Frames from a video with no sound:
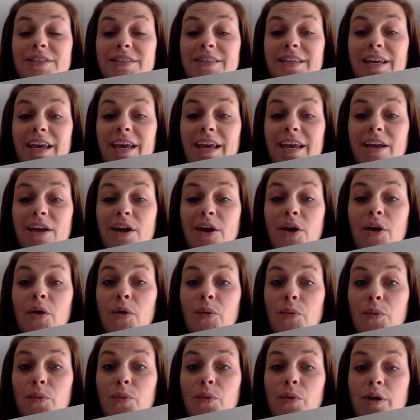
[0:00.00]
say,
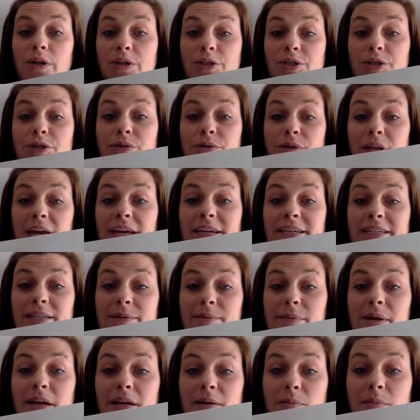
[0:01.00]
would you like to
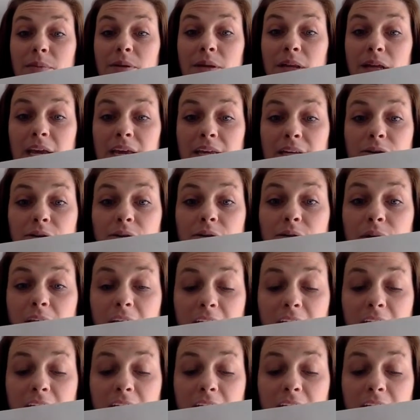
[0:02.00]
make Play-Doh